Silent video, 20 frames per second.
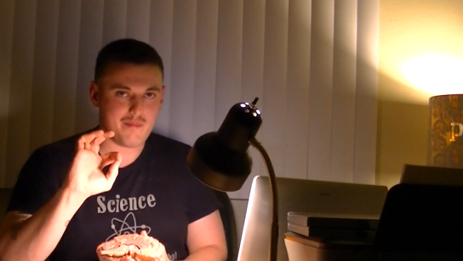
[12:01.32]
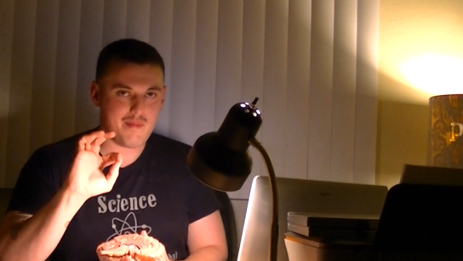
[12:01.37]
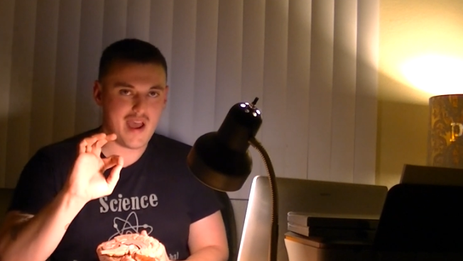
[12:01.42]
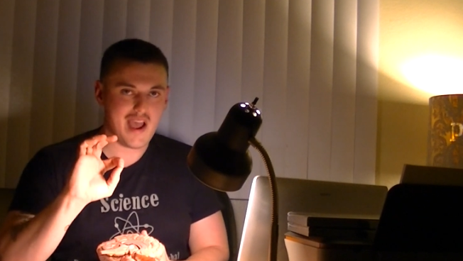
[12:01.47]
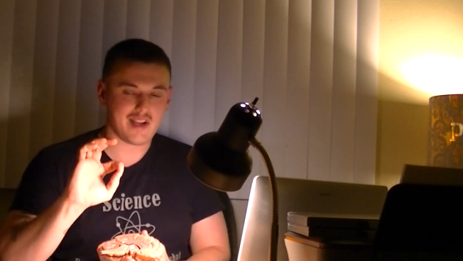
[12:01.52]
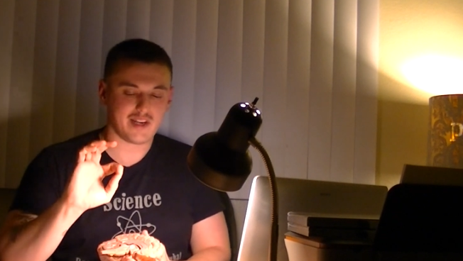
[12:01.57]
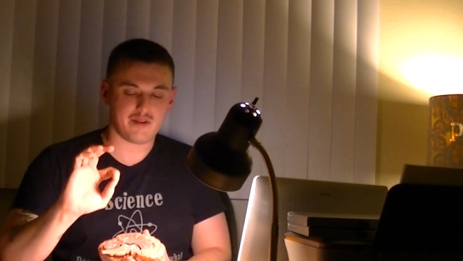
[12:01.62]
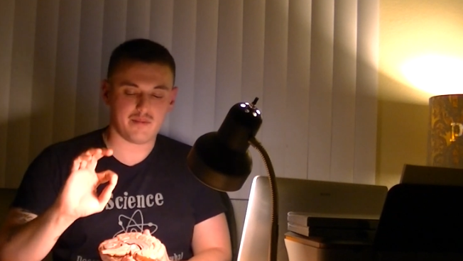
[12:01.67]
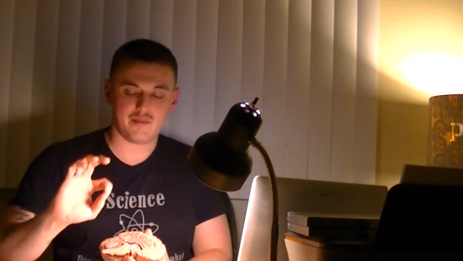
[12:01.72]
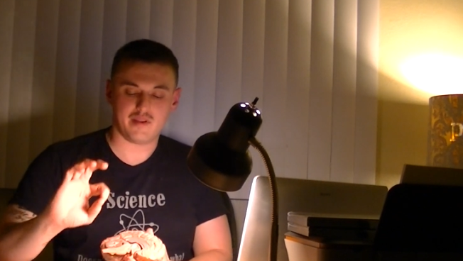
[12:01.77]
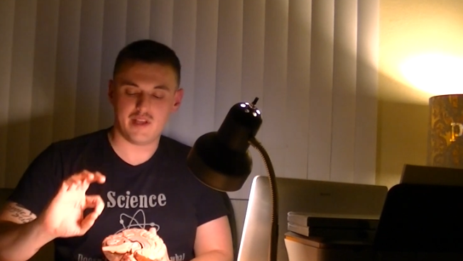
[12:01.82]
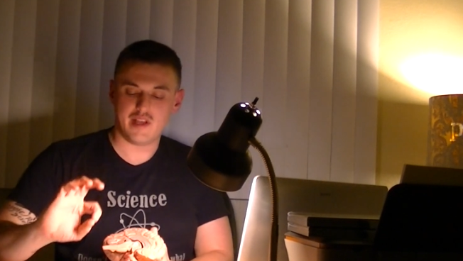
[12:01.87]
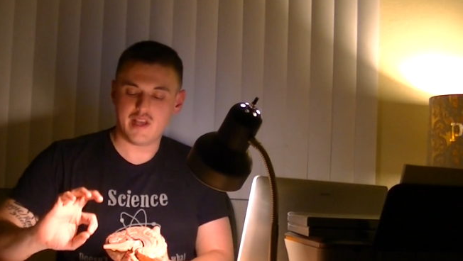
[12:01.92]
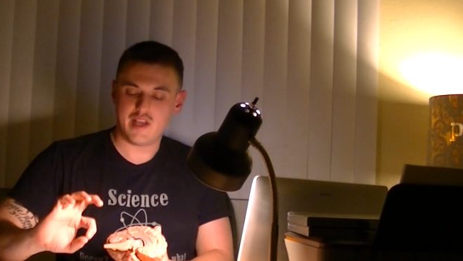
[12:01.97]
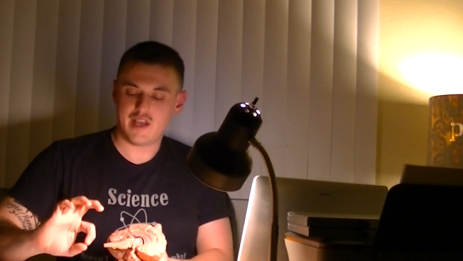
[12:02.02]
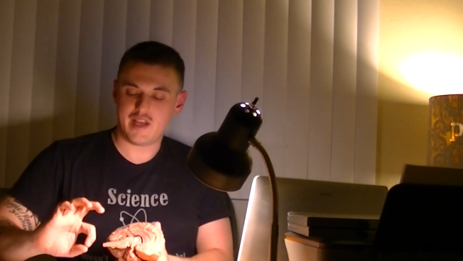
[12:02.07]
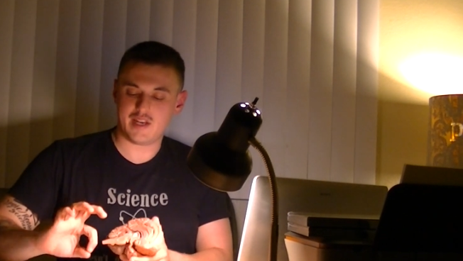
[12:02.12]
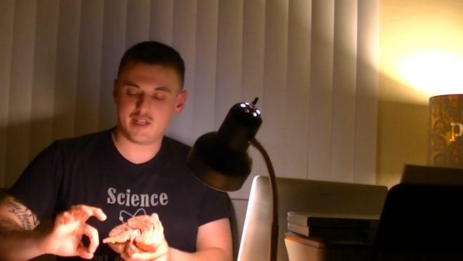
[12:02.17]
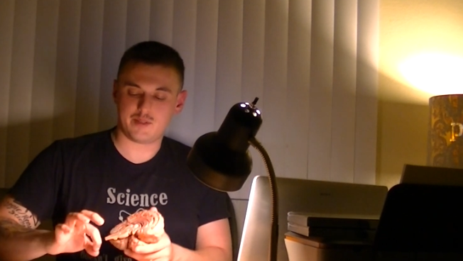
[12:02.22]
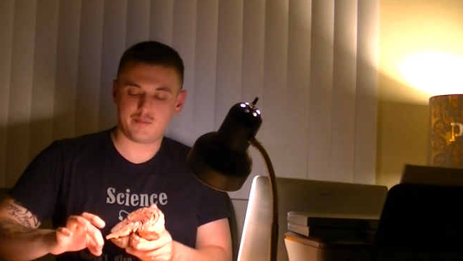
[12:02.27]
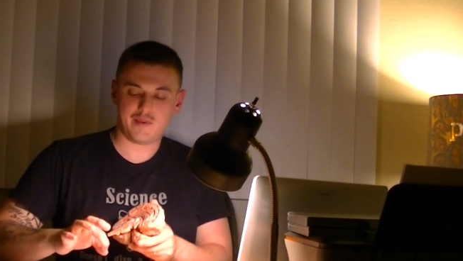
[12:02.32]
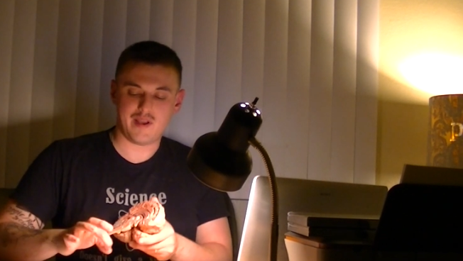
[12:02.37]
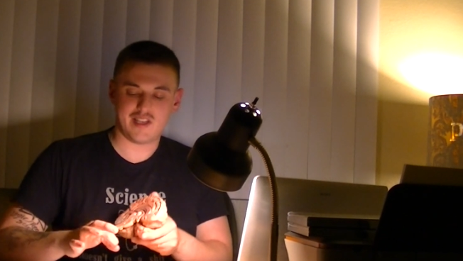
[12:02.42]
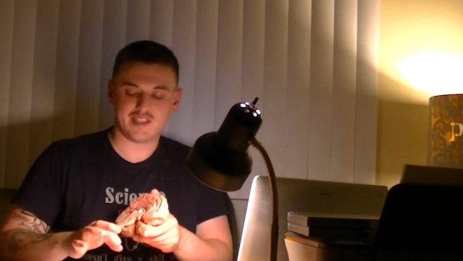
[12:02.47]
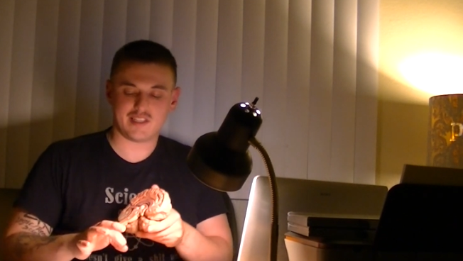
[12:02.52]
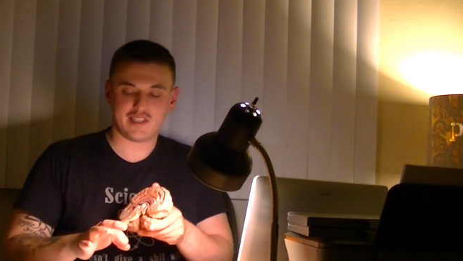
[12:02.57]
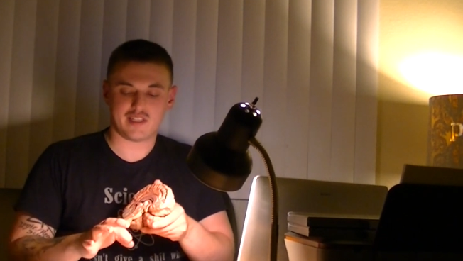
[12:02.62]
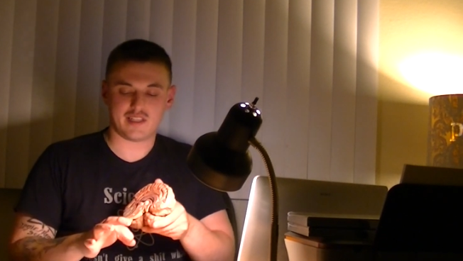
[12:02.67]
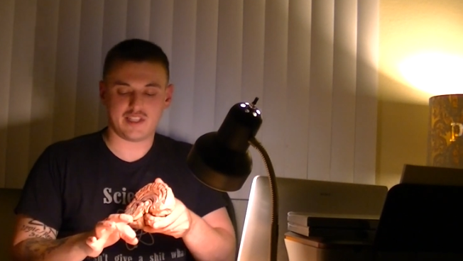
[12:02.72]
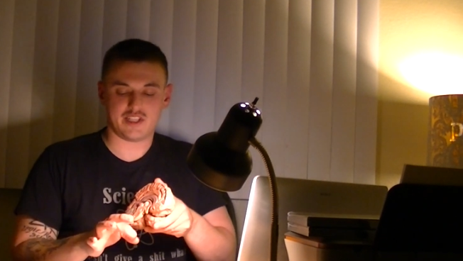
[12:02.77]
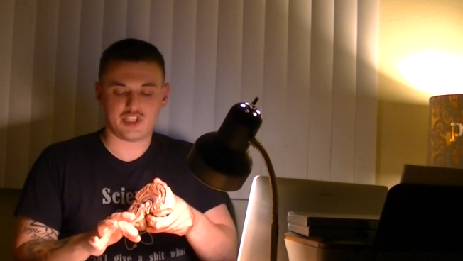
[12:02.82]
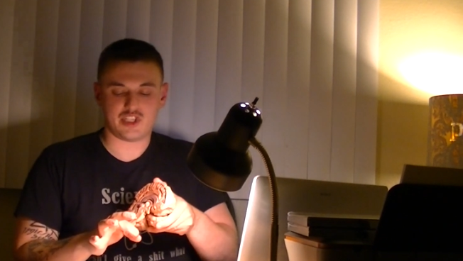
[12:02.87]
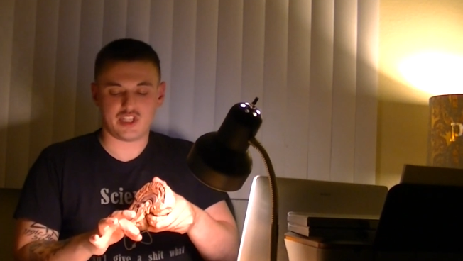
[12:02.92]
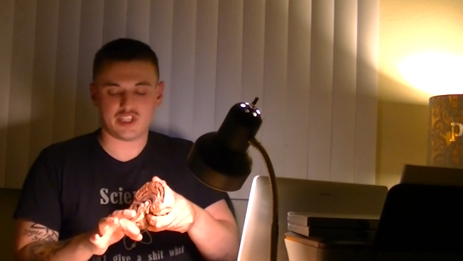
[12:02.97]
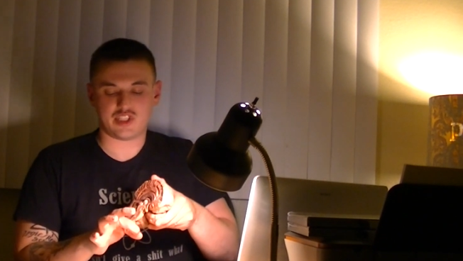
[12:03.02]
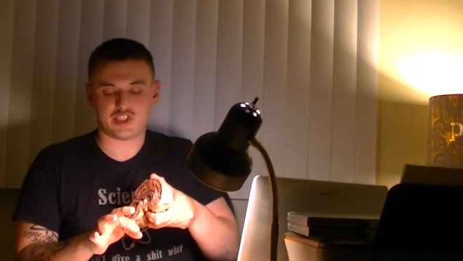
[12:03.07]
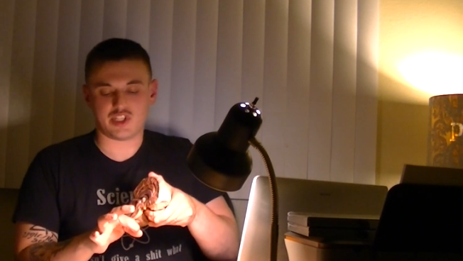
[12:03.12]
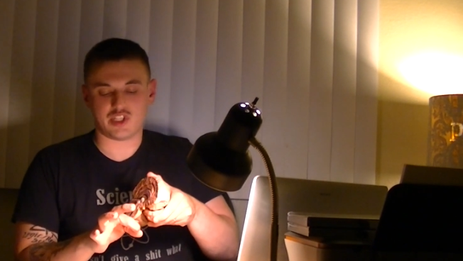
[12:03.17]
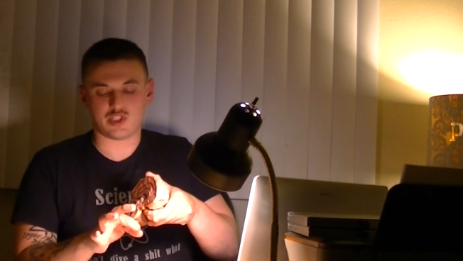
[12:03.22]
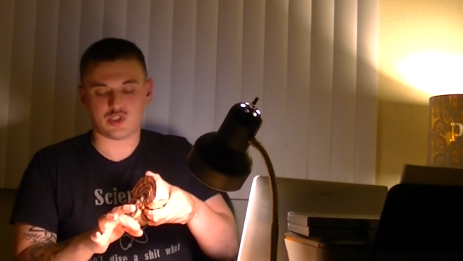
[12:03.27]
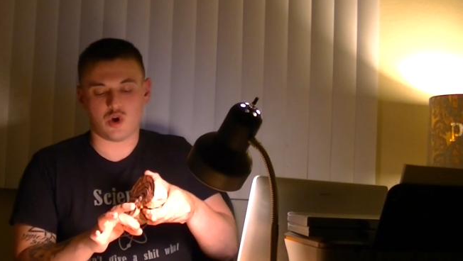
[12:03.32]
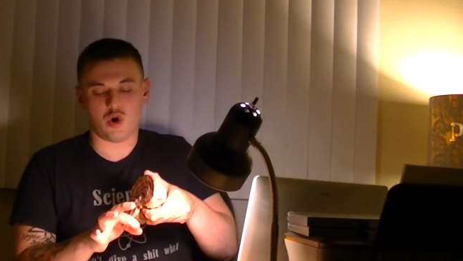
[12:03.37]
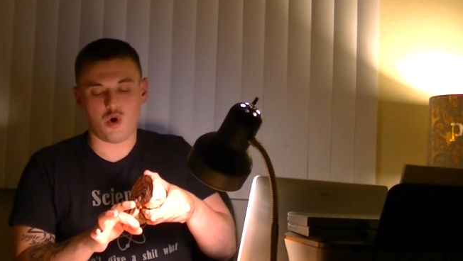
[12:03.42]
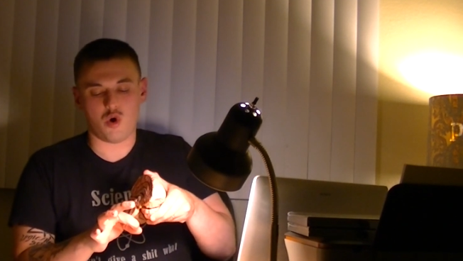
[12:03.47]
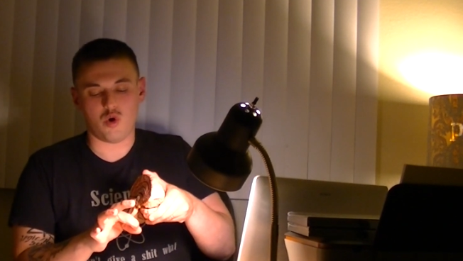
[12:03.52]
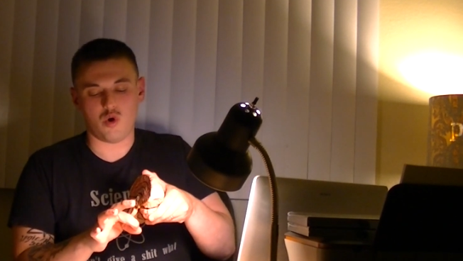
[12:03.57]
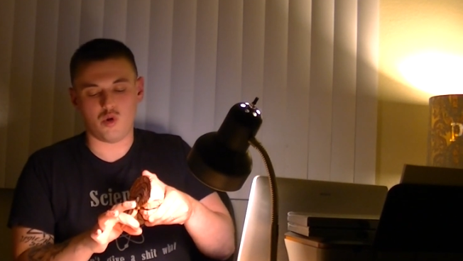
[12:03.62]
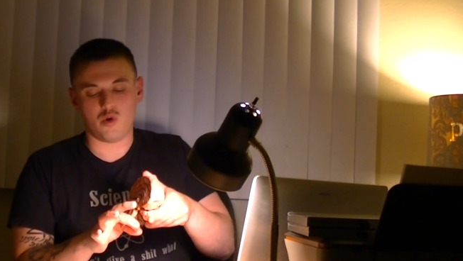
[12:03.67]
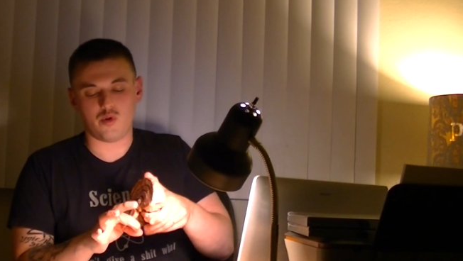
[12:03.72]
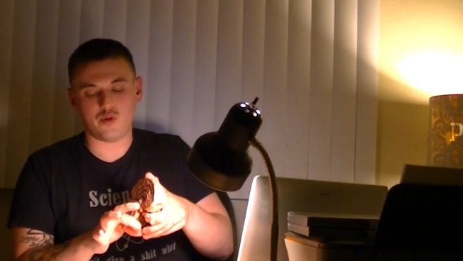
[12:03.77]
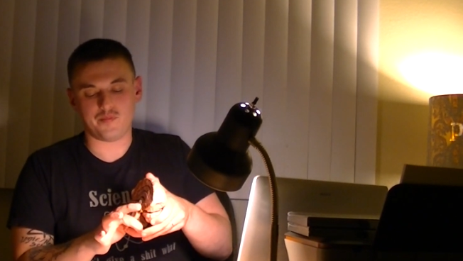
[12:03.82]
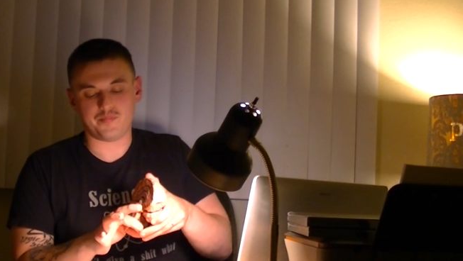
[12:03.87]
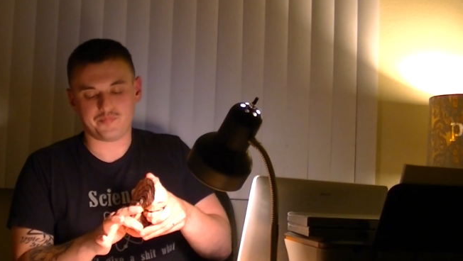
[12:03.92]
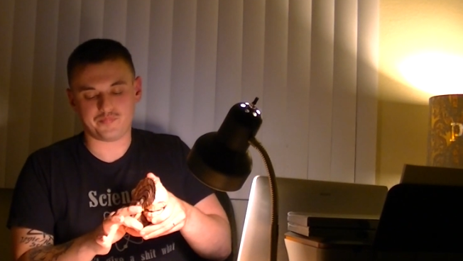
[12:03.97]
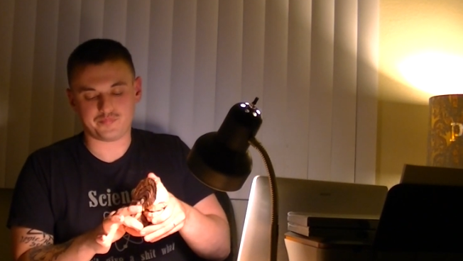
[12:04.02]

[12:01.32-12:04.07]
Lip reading: magnum, and it's basically just this hole